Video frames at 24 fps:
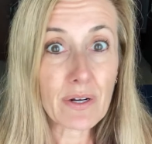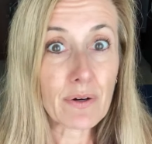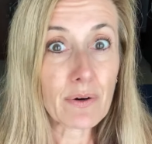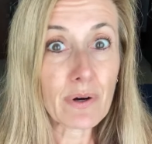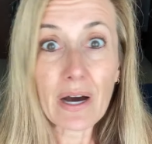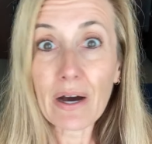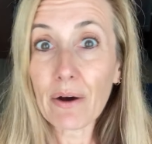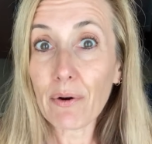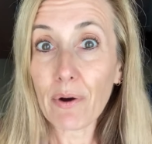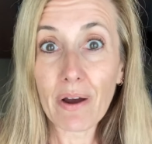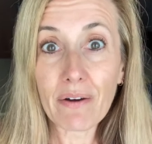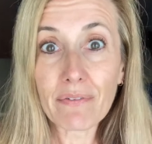
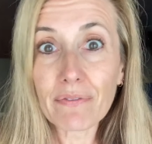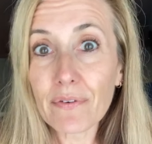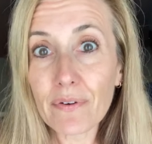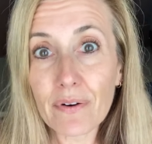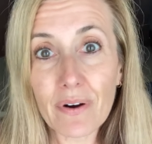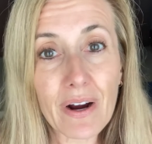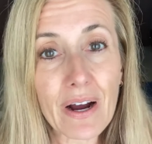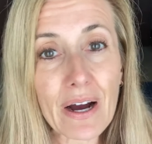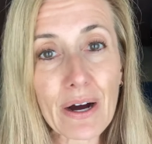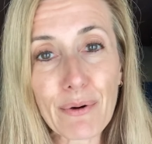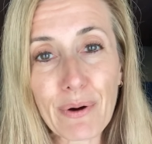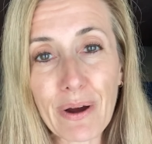
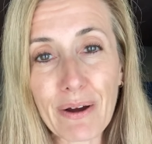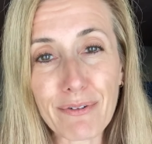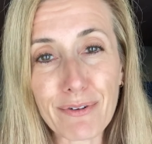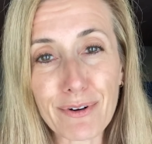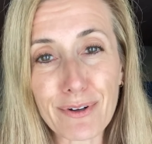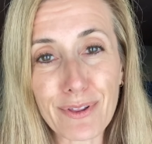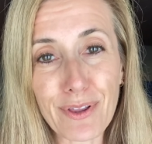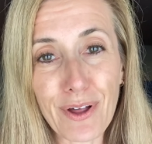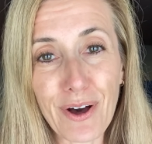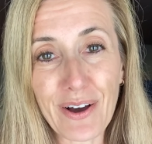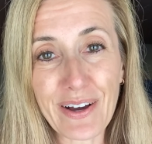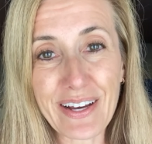however
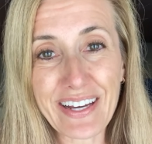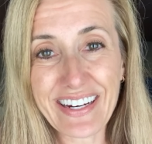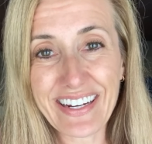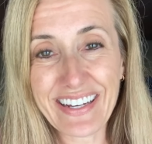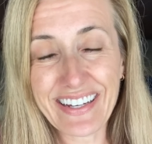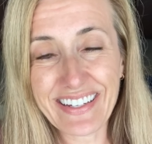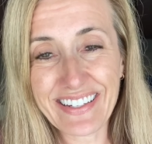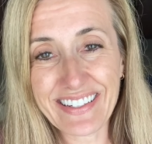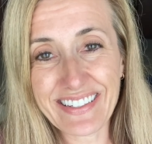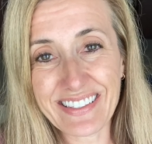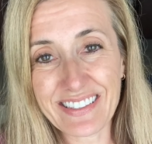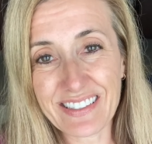long it
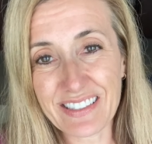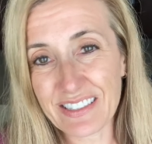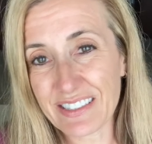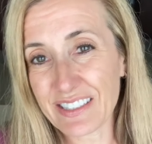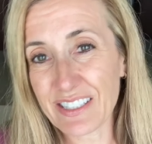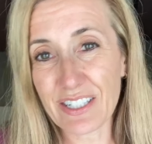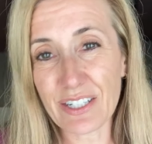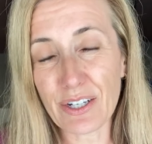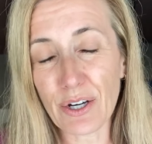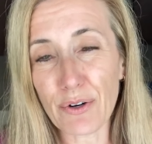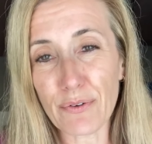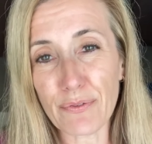is,
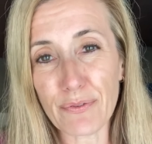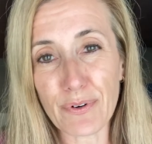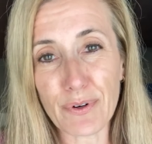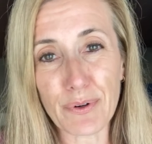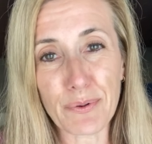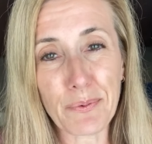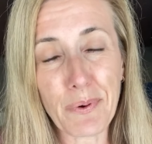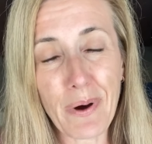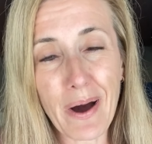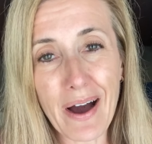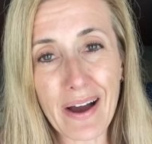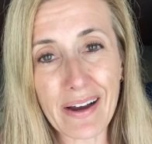to go for a
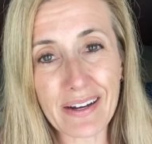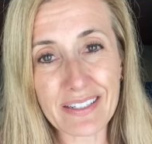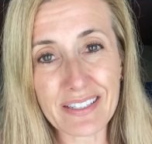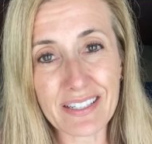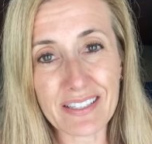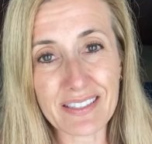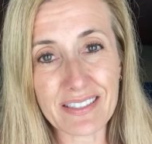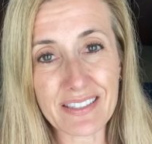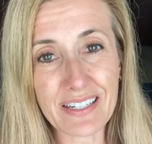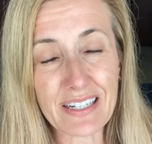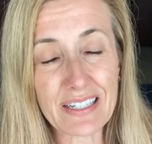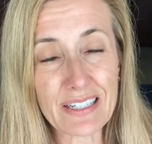walk, to
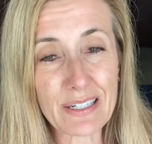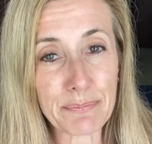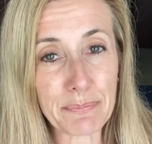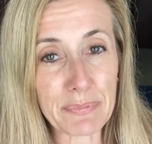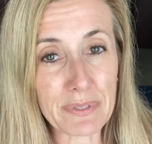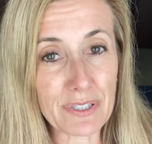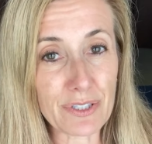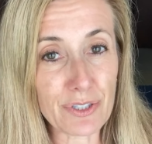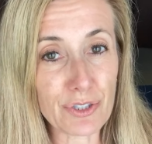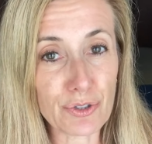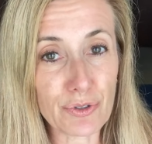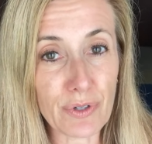stand up
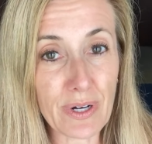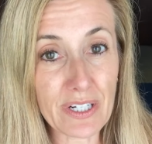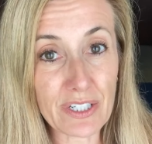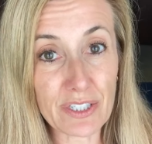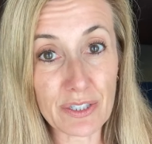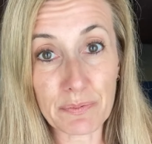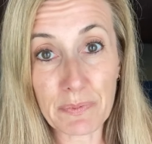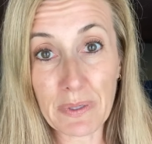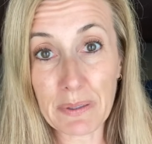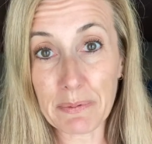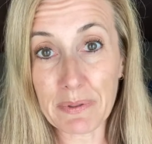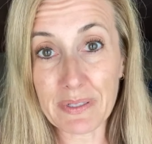and
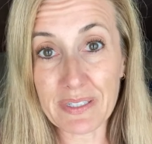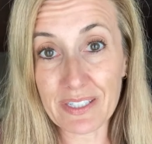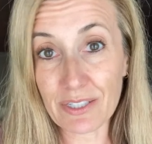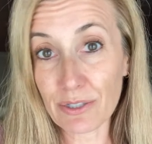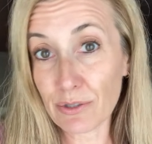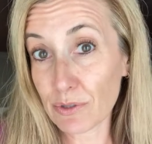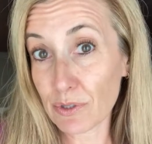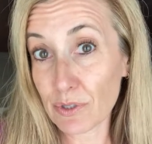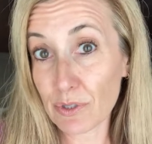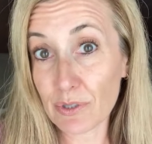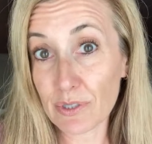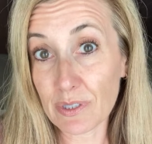stretch, maybe
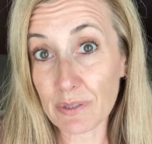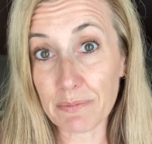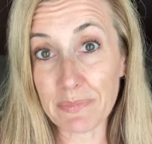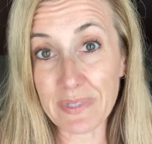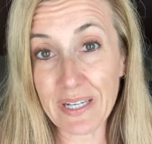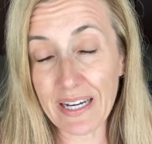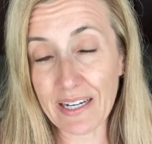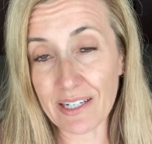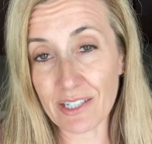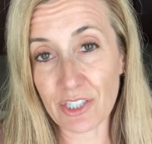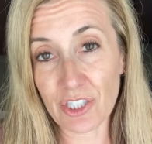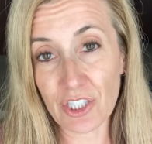to do some
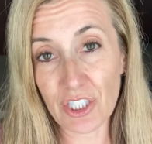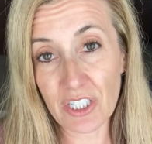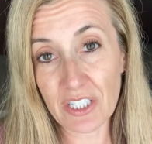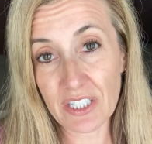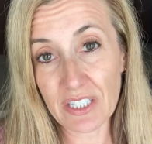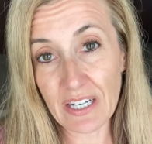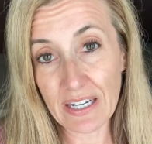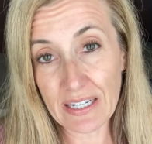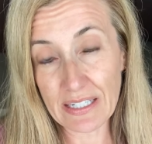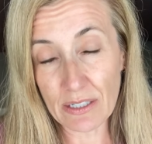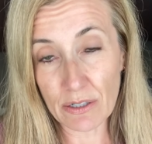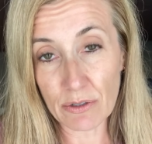Tai
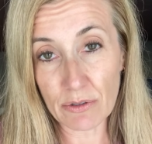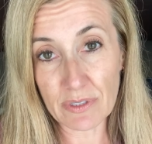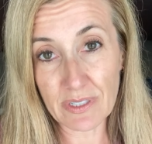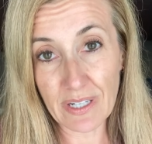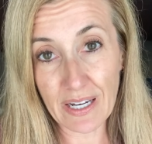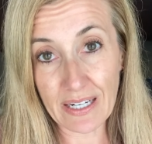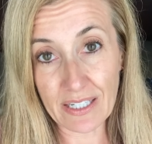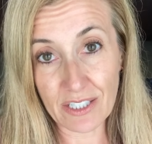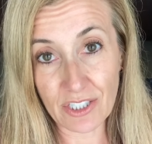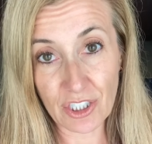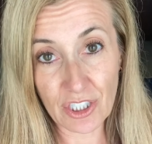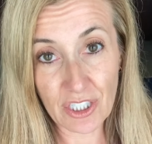Chi. I know
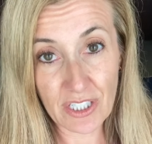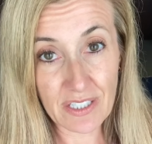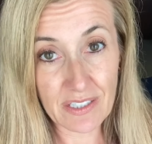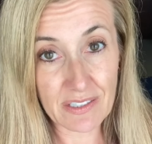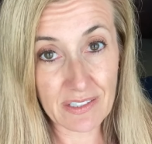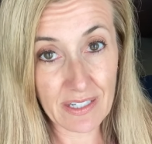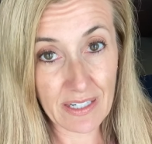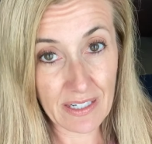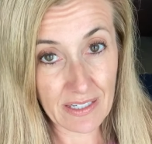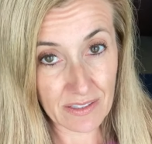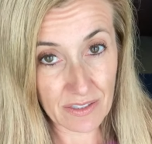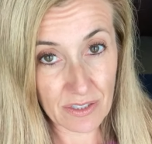Tai Chi is
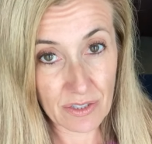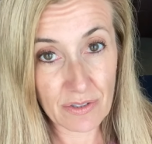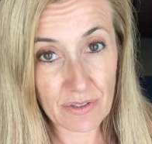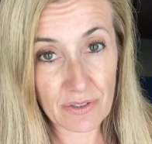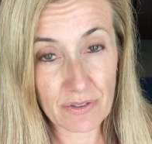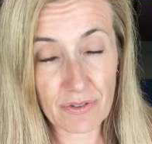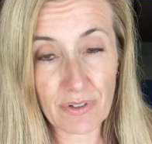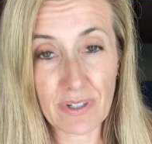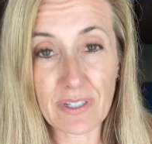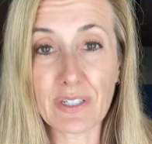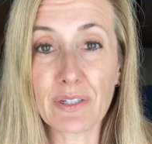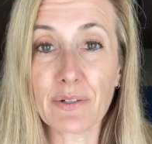not too
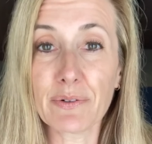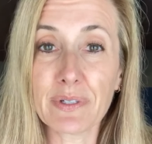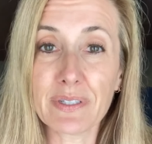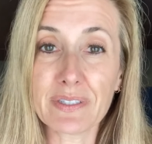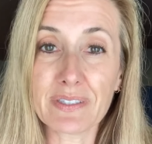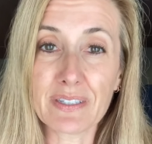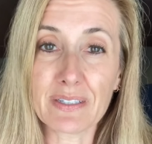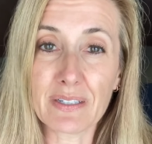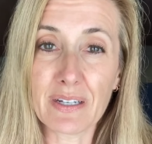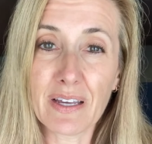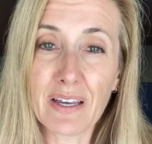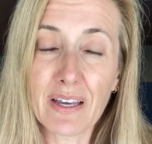
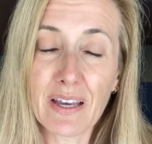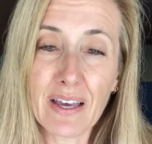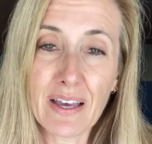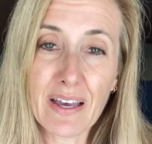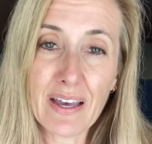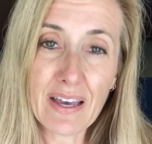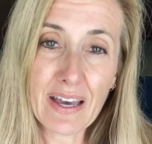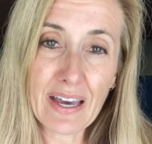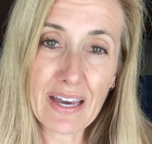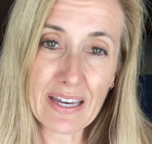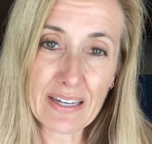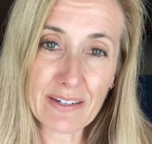strenuous
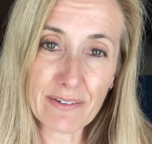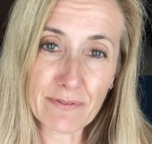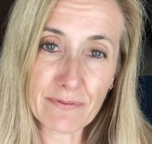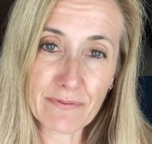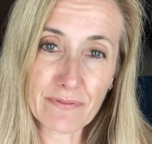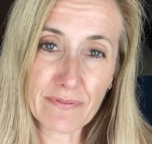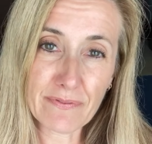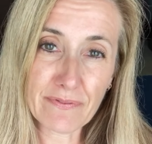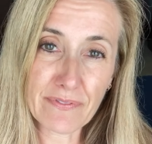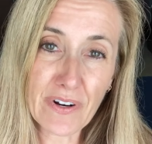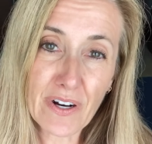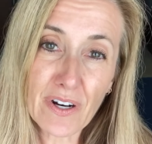and
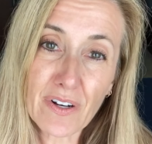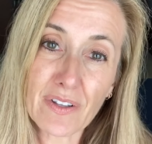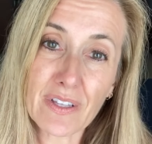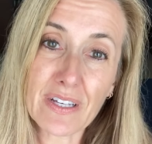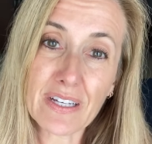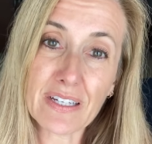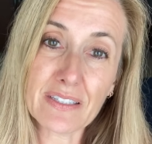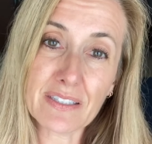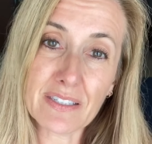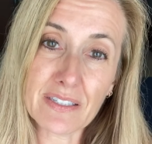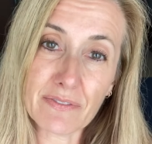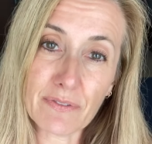
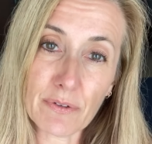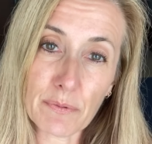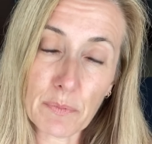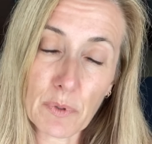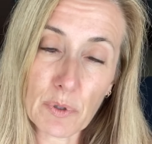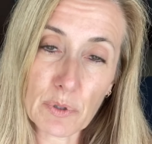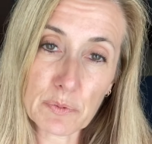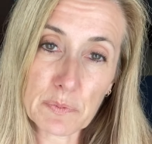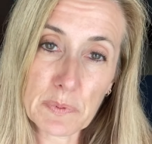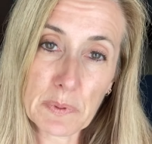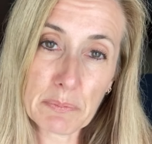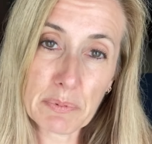fairly easy for
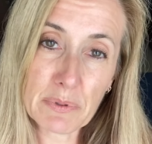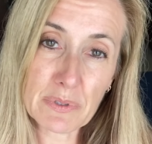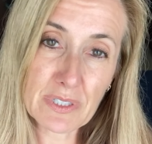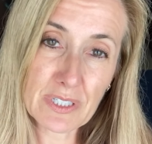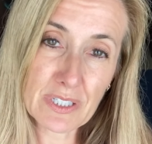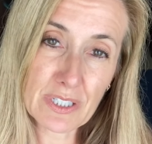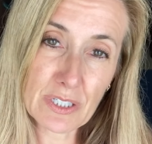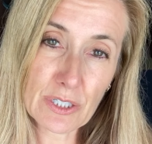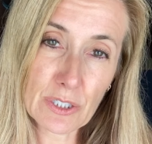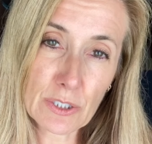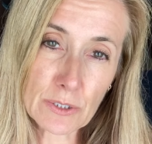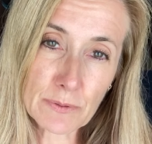most people
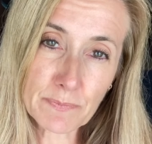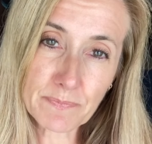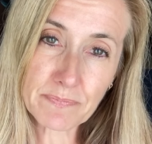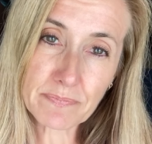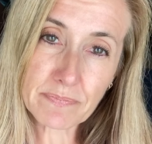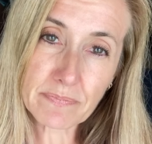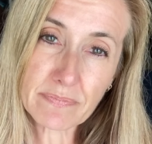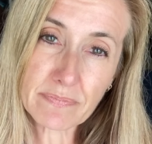to do.